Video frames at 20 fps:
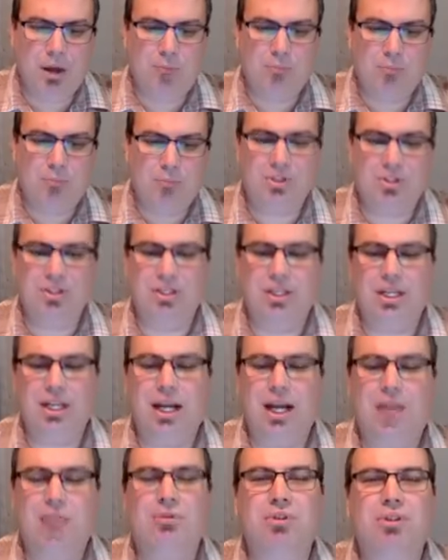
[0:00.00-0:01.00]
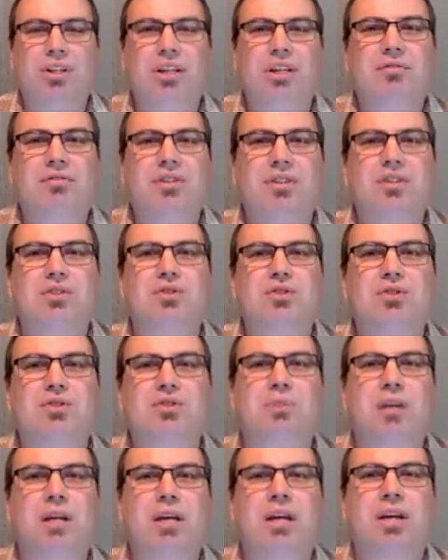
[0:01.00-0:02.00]
Personally, I believe this to
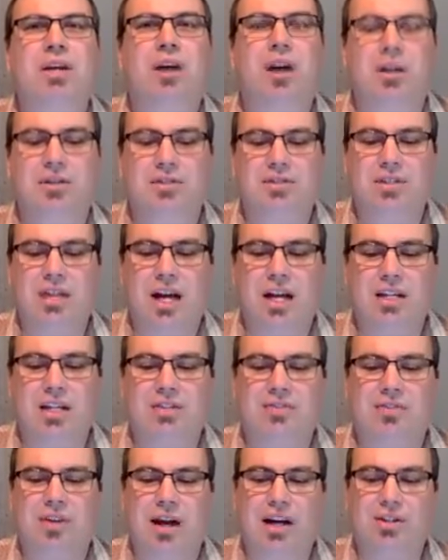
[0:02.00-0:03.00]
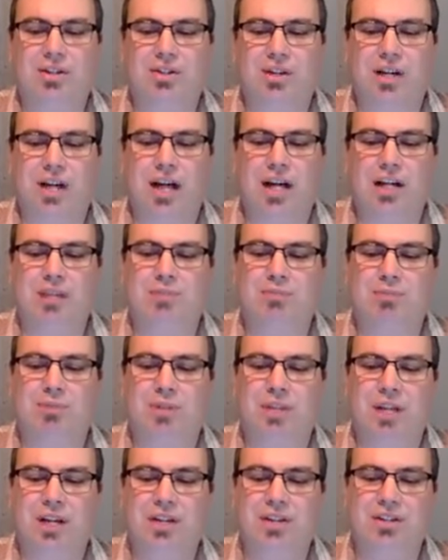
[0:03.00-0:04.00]
be an unsatisfactory
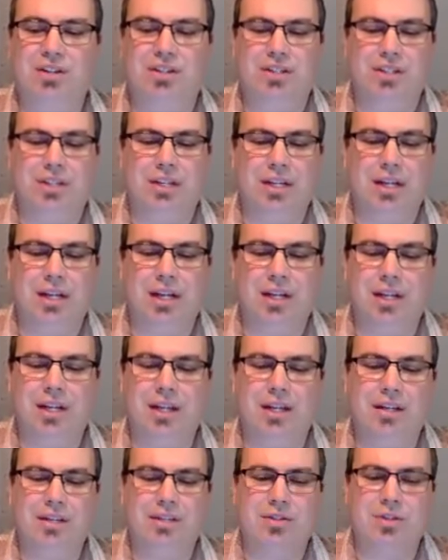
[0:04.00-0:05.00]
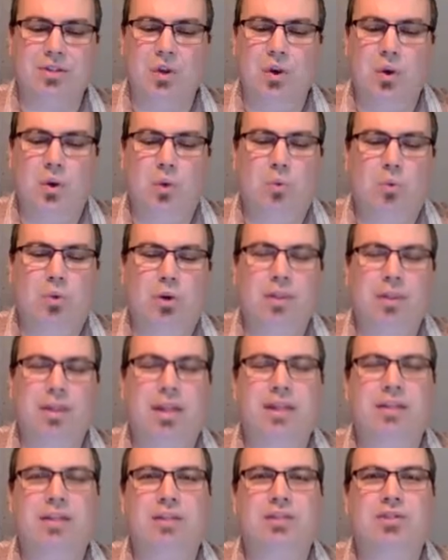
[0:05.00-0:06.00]
explanation, and I think it's one
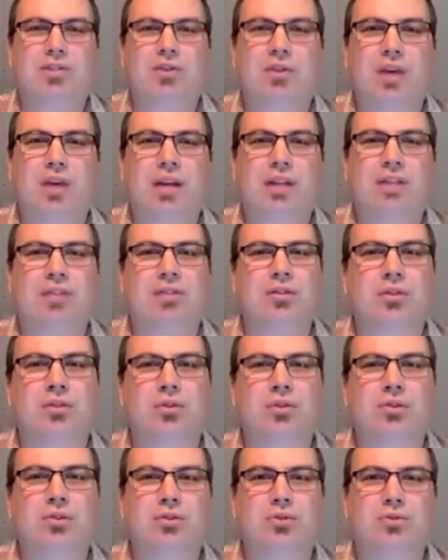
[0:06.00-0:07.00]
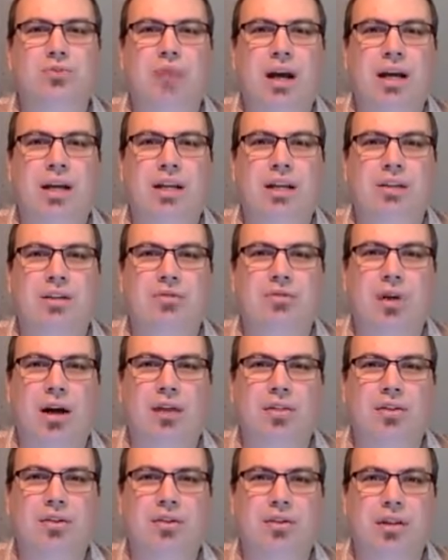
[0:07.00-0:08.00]
that discredits Luke's writing
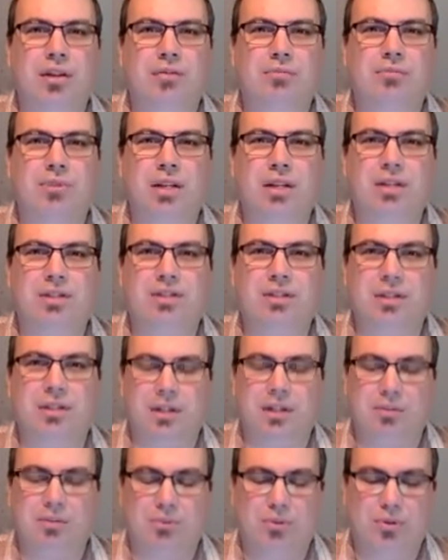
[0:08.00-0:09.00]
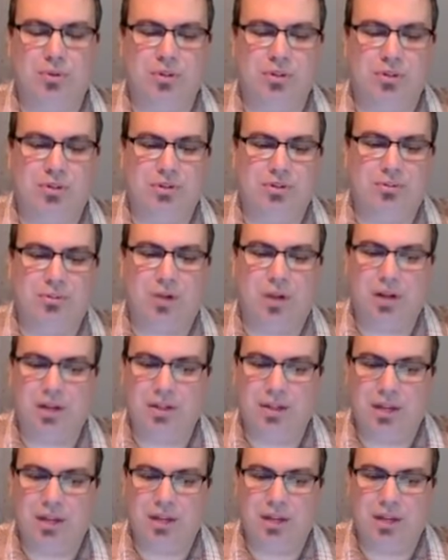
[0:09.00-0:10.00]
rather than placing importance
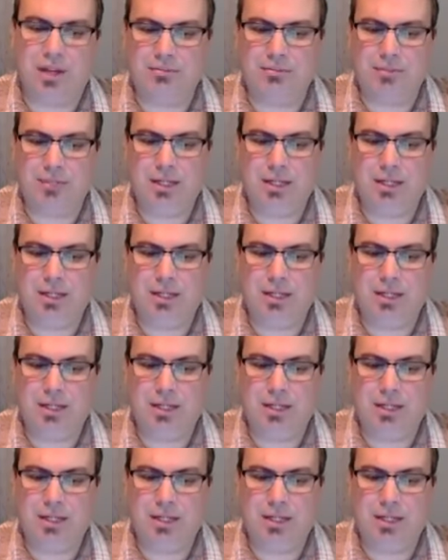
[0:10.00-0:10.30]
upon them.